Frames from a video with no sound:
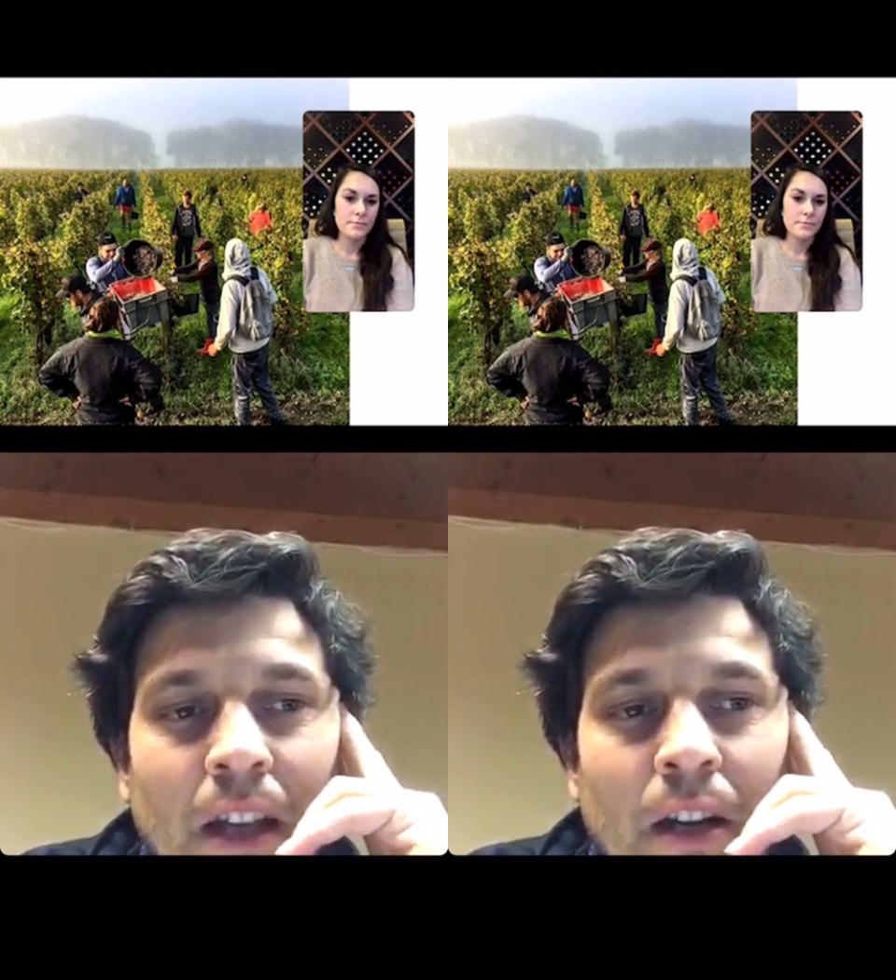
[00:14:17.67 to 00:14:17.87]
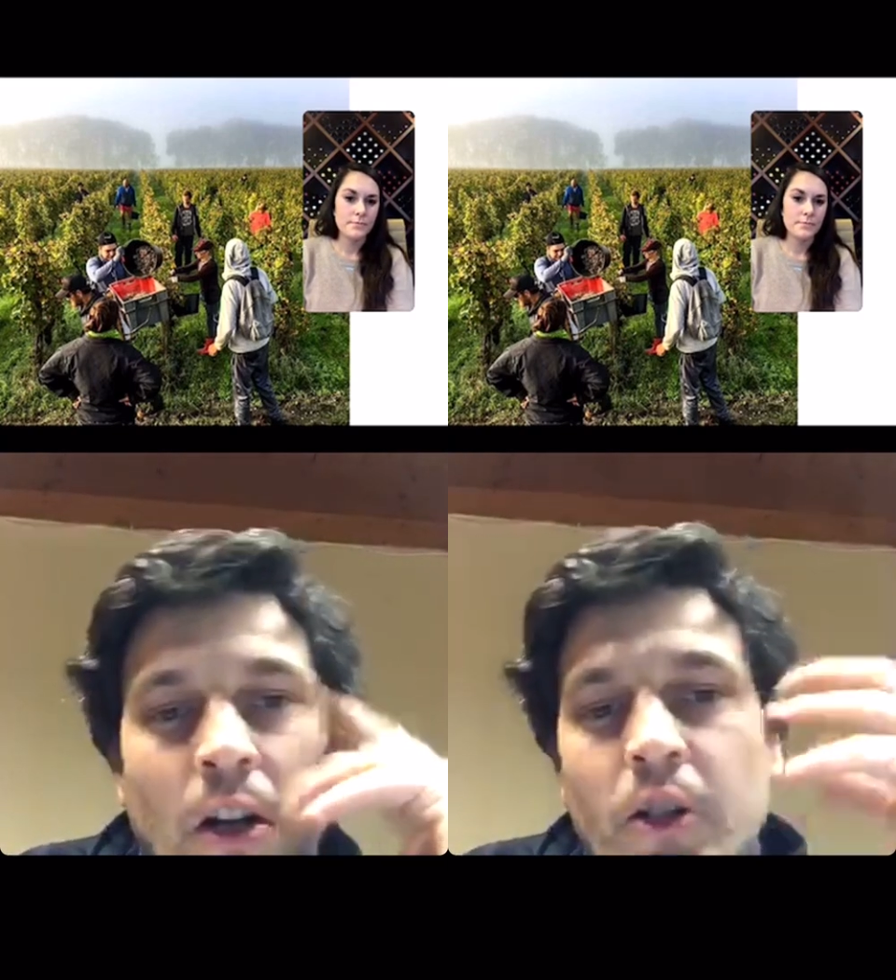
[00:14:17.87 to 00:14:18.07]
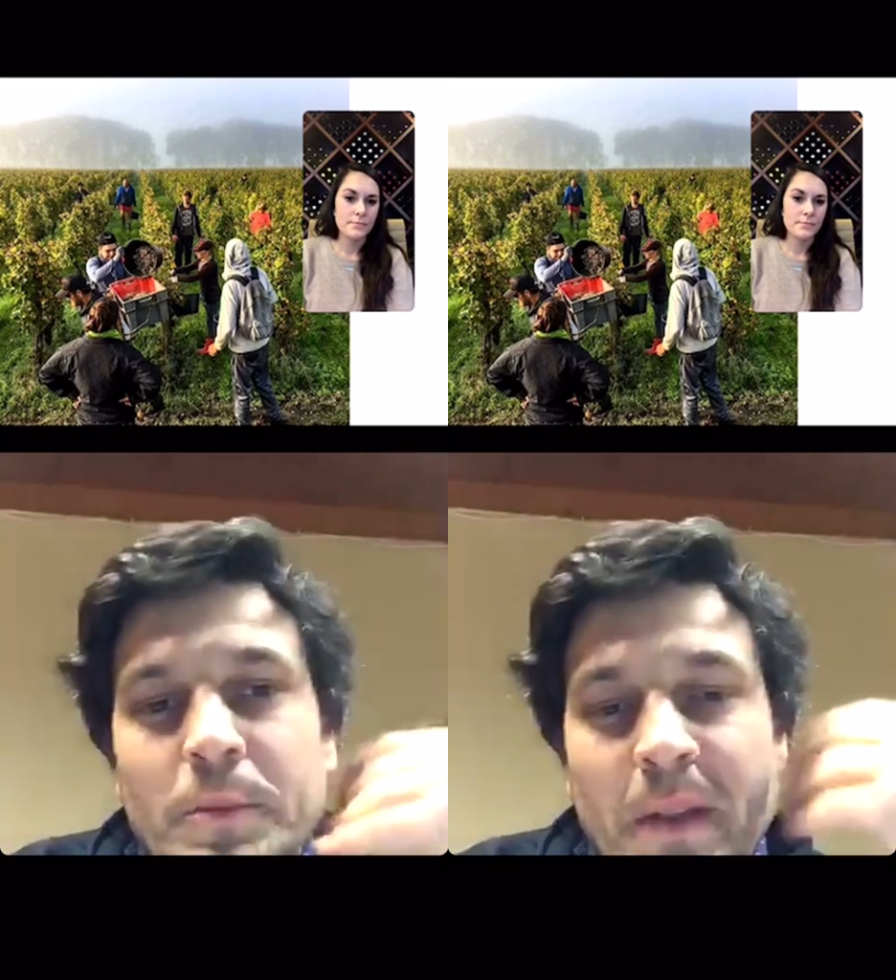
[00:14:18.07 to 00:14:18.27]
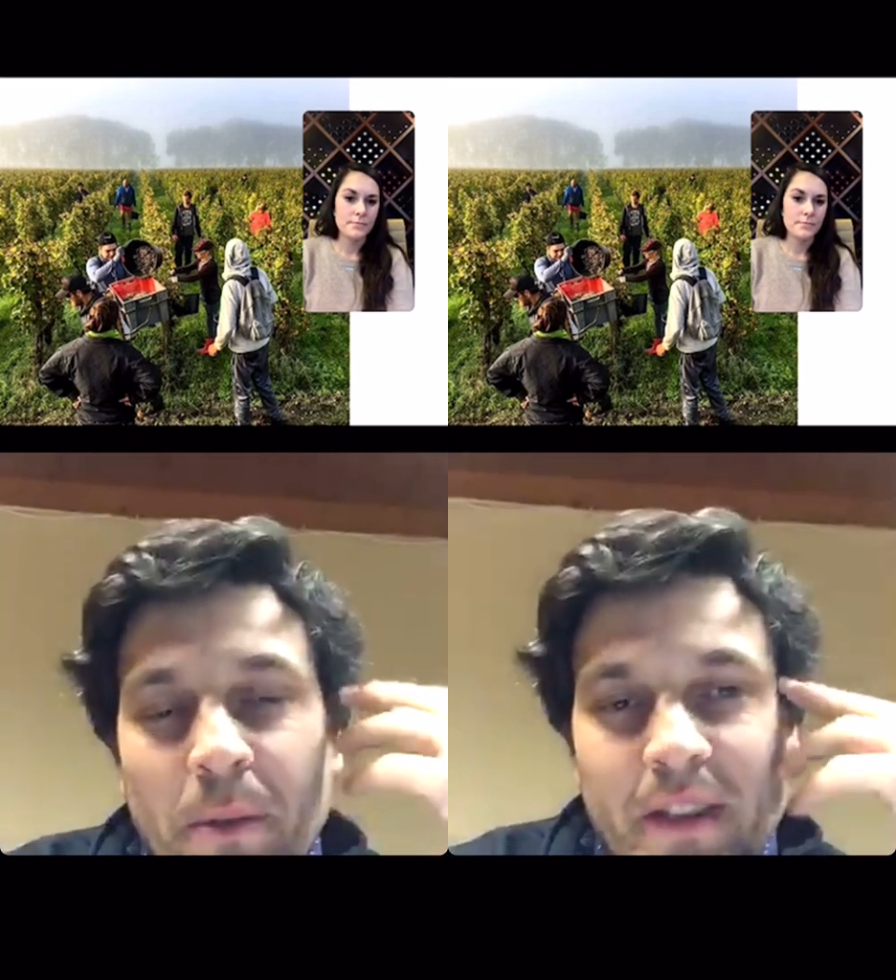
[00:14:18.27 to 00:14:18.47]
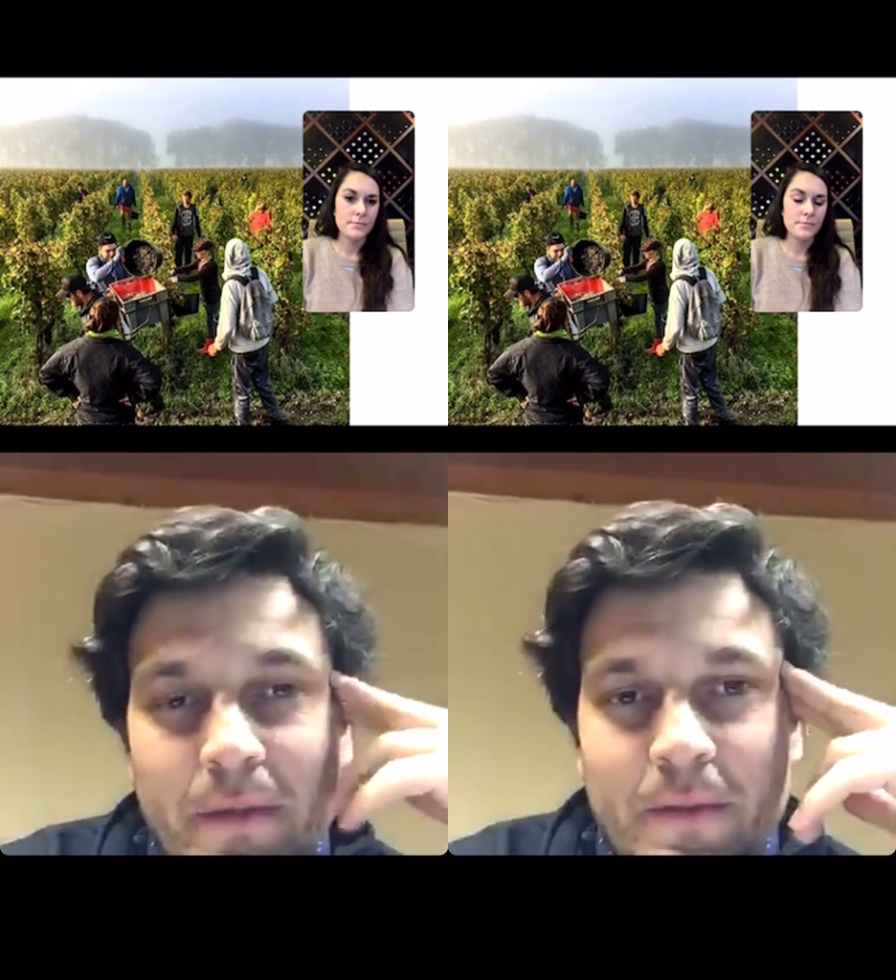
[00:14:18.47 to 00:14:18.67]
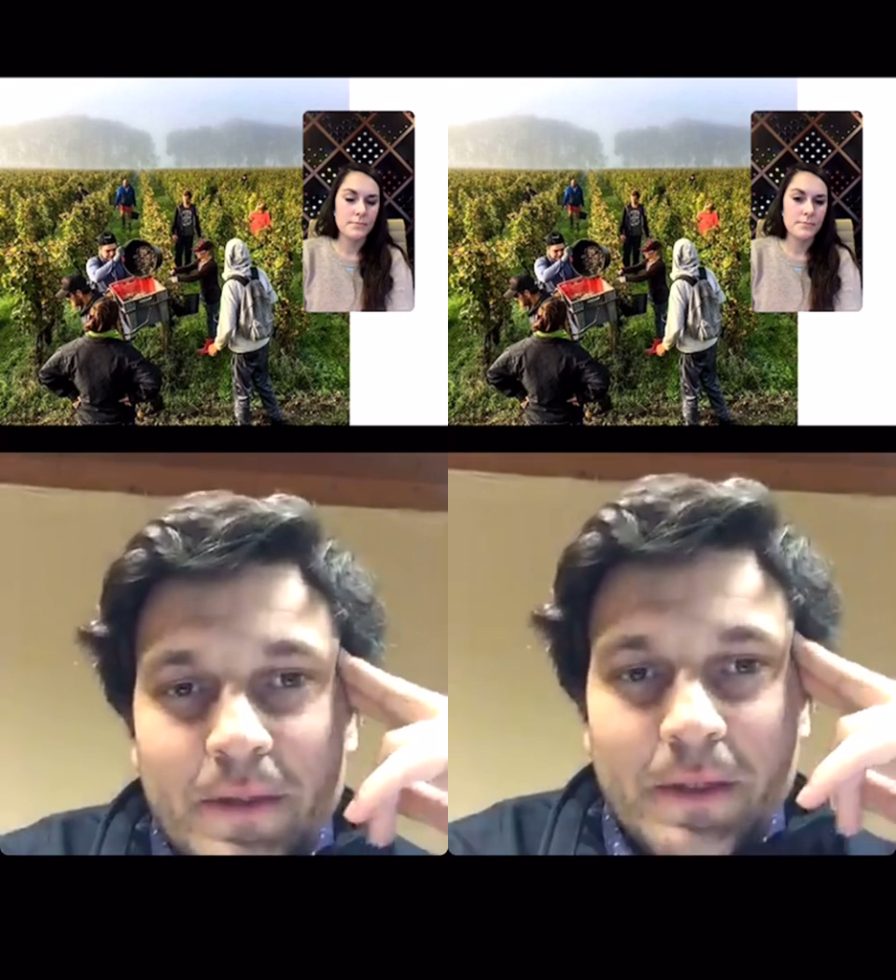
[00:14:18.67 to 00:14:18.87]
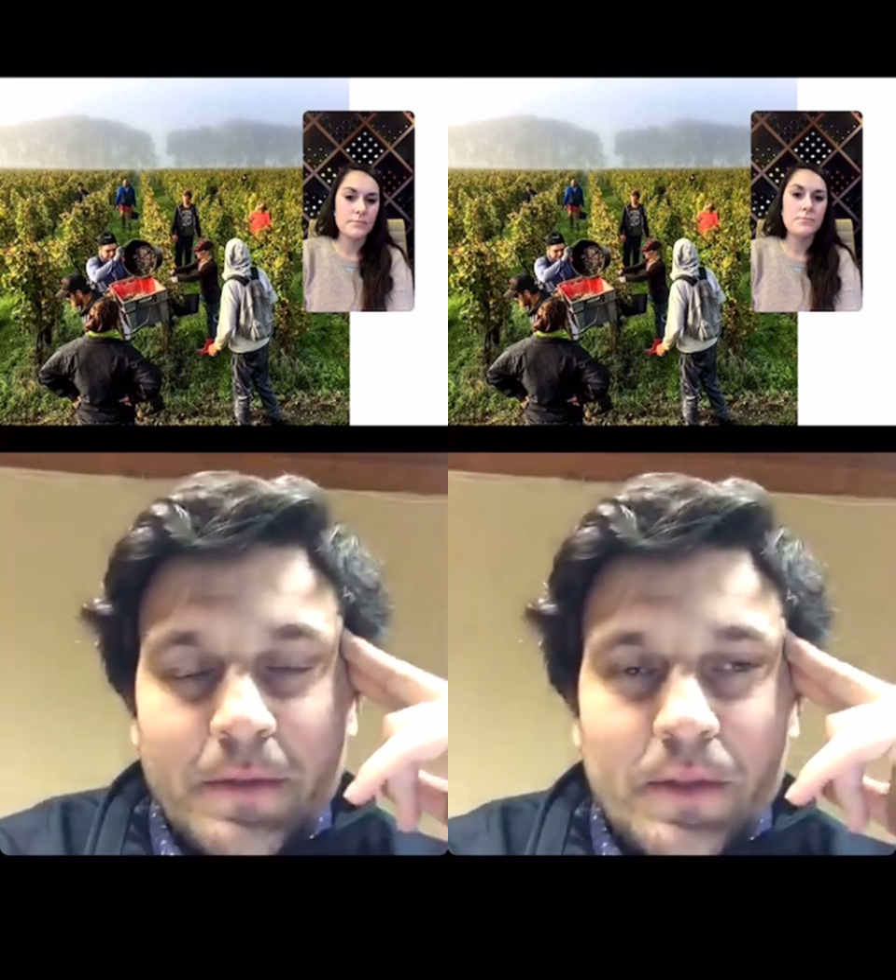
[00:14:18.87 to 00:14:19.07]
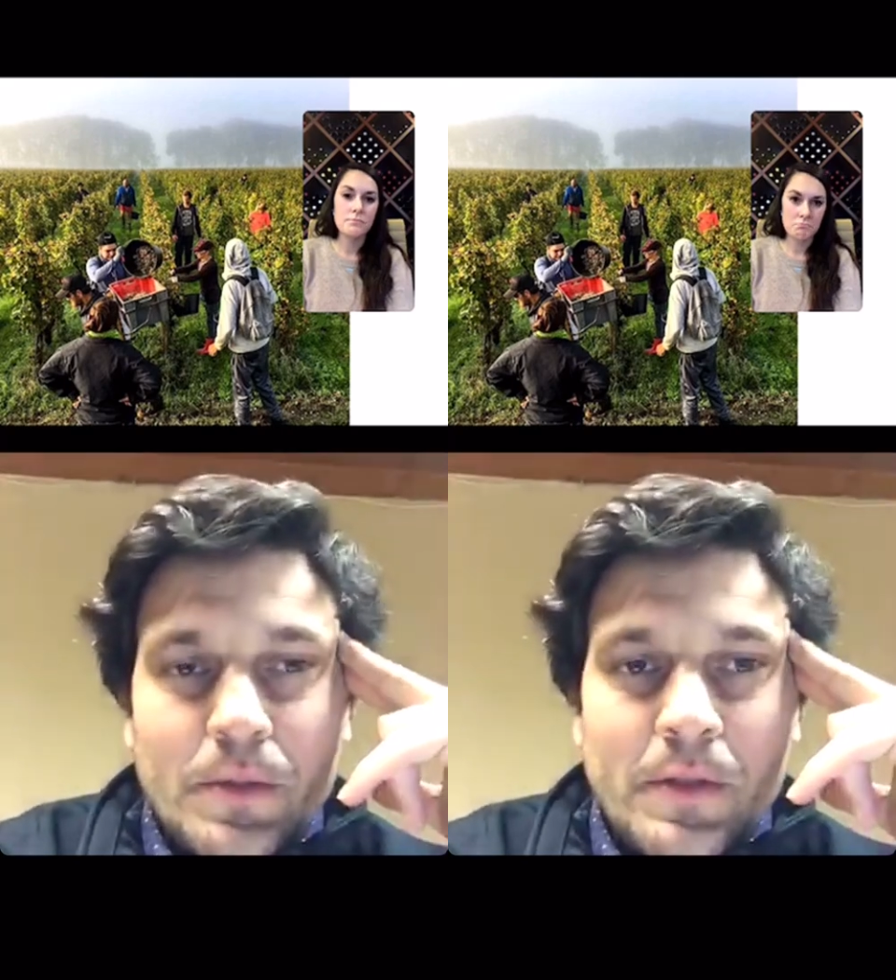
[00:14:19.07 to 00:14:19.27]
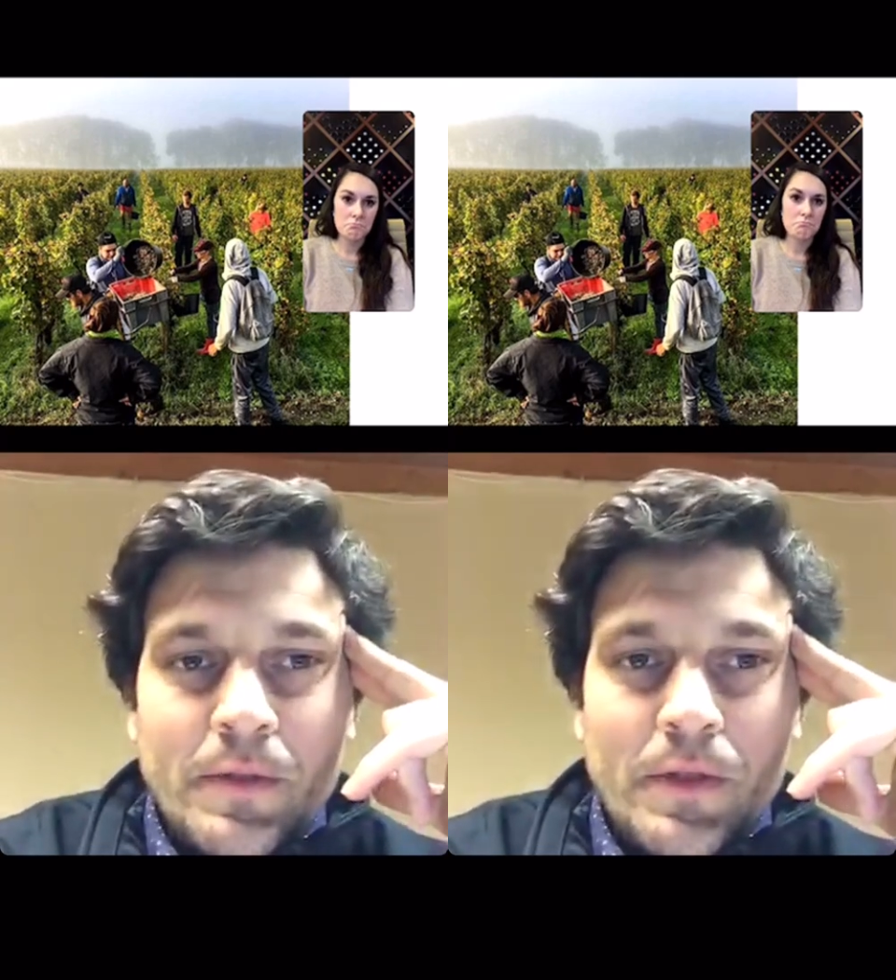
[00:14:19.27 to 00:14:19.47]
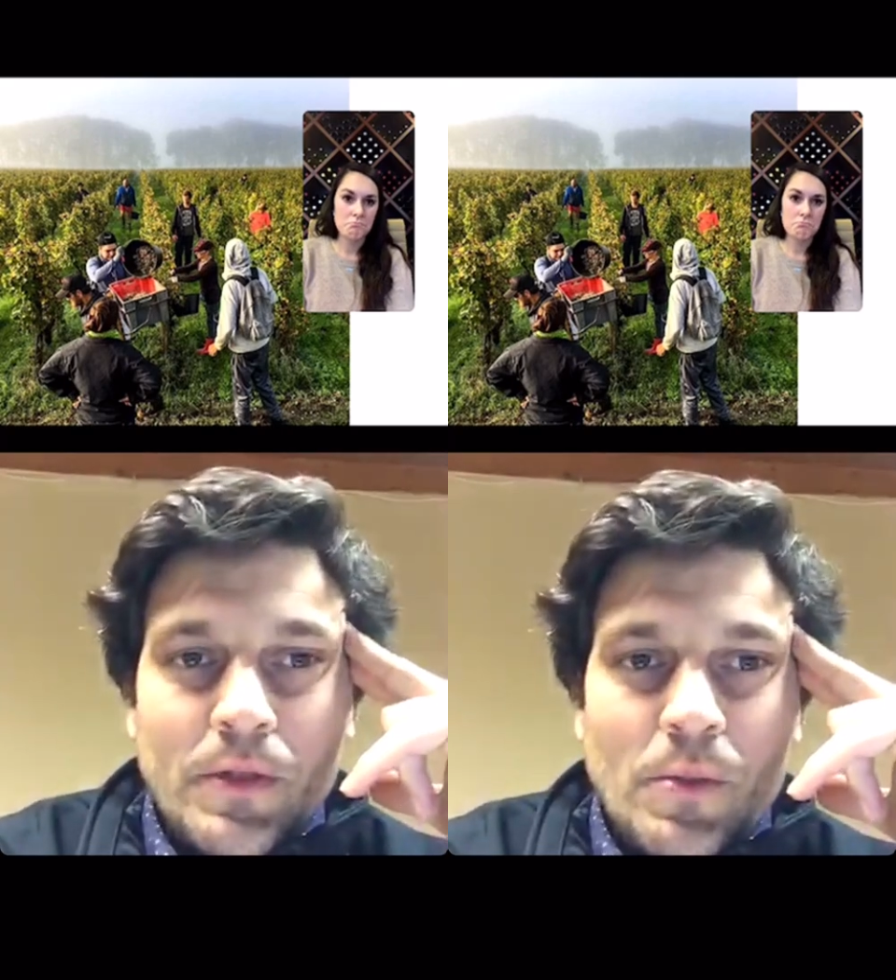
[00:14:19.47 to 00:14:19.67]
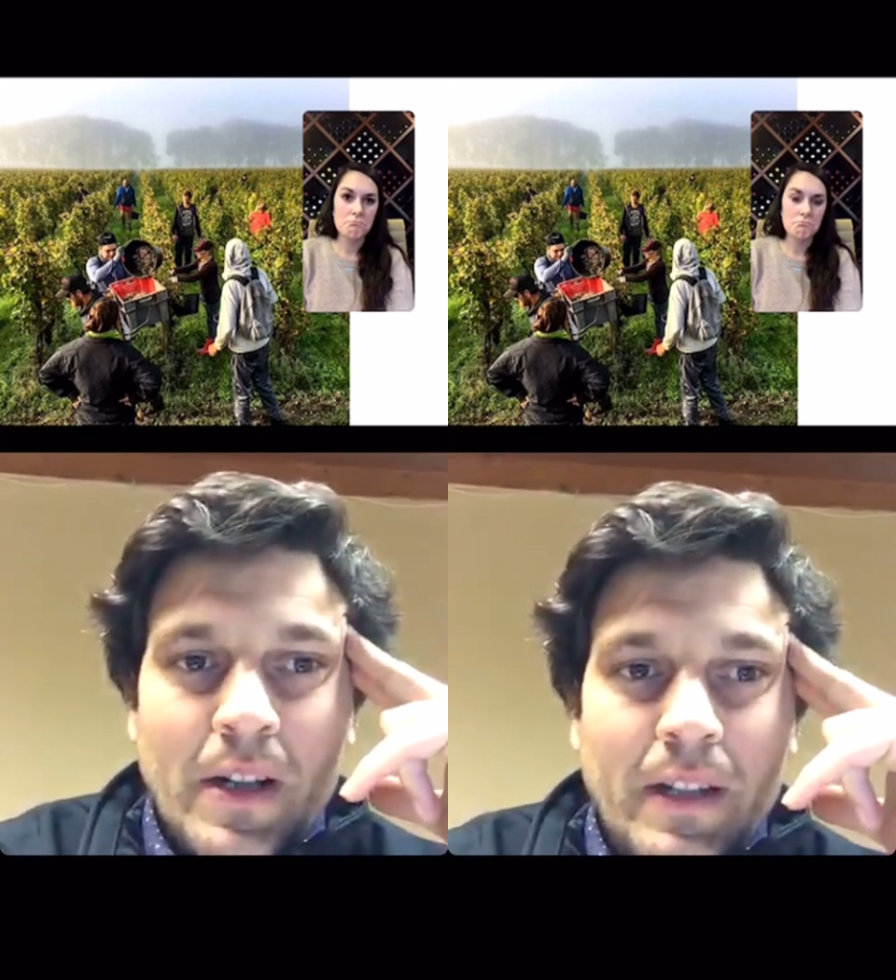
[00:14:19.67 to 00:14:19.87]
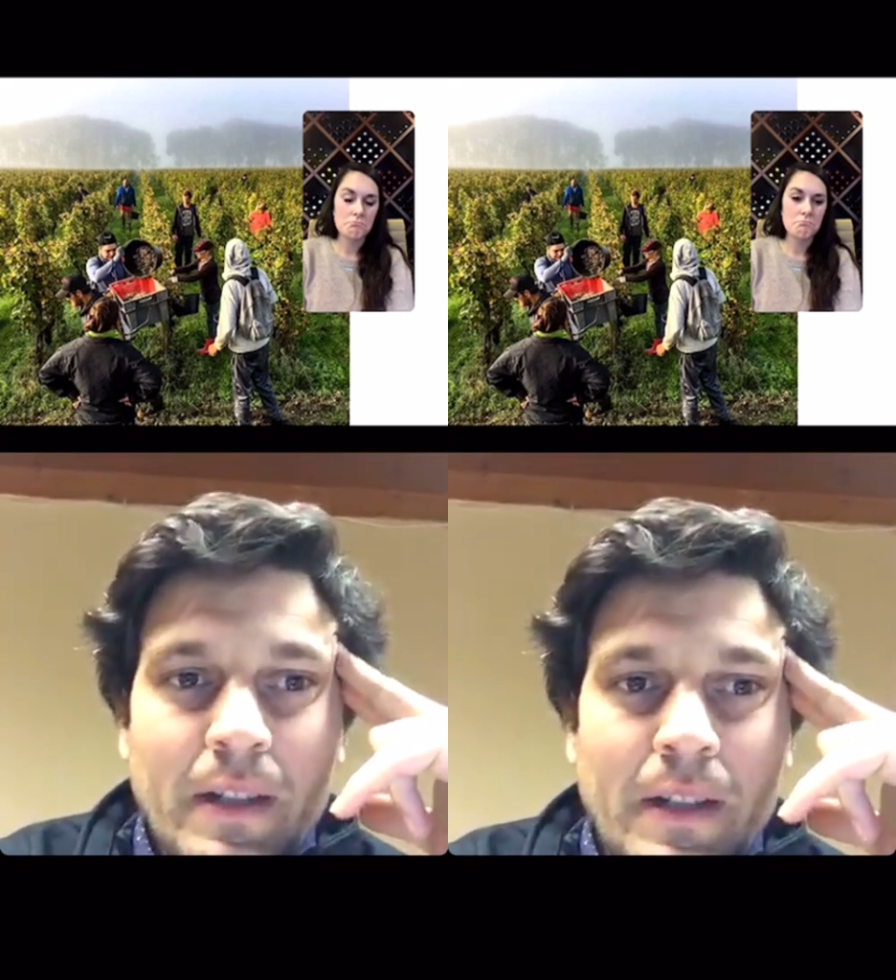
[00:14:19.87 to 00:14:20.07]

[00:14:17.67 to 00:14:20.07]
our spirit for the wine.